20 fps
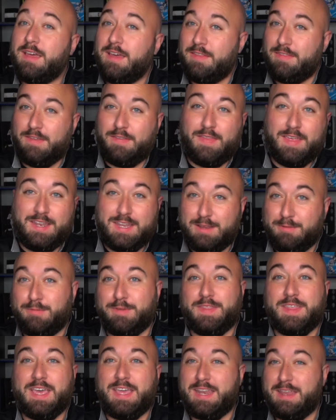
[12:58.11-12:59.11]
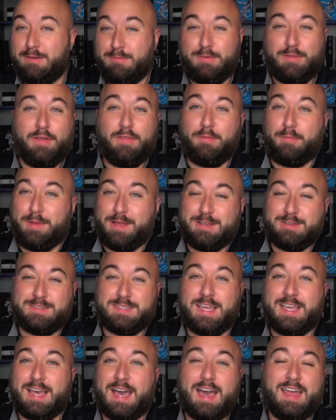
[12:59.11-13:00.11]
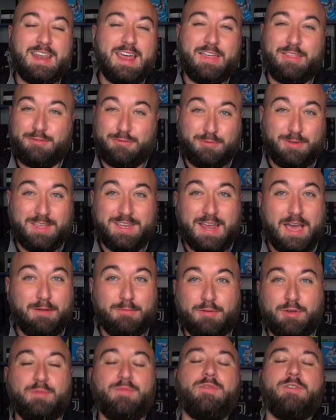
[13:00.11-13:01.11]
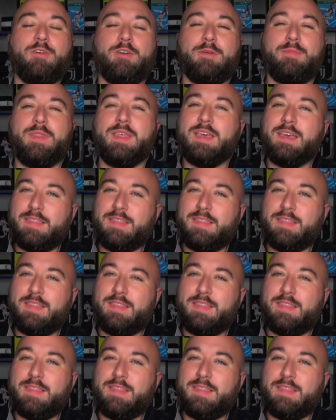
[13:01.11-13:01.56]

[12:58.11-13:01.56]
Then they did what they did with all the players they got. Now there's really not room for him.